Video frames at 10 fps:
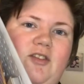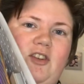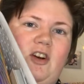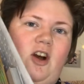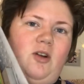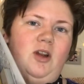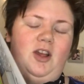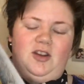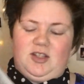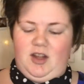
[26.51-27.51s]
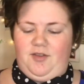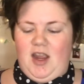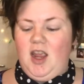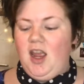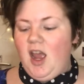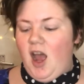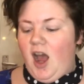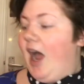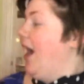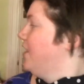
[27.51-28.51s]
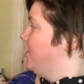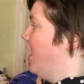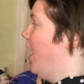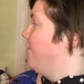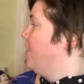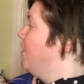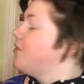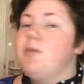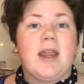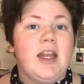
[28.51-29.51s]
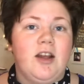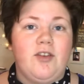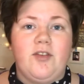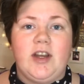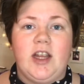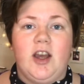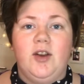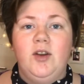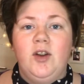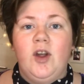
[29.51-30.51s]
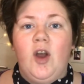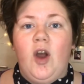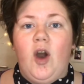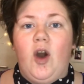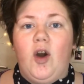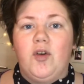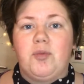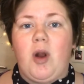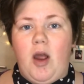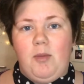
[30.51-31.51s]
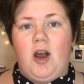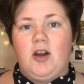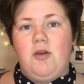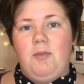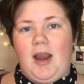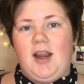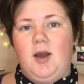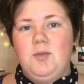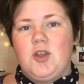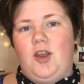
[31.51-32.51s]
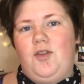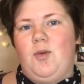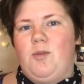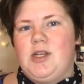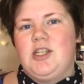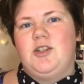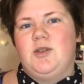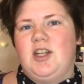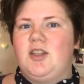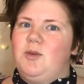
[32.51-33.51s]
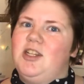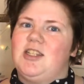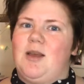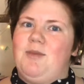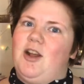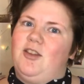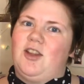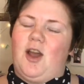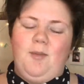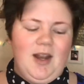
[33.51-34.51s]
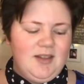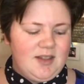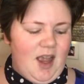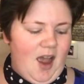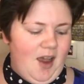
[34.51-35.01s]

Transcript: I've got a whole load of stuff here. I actually have enough to make another video of Primark makeup, so if you want me to do another one, just let me know in the comments.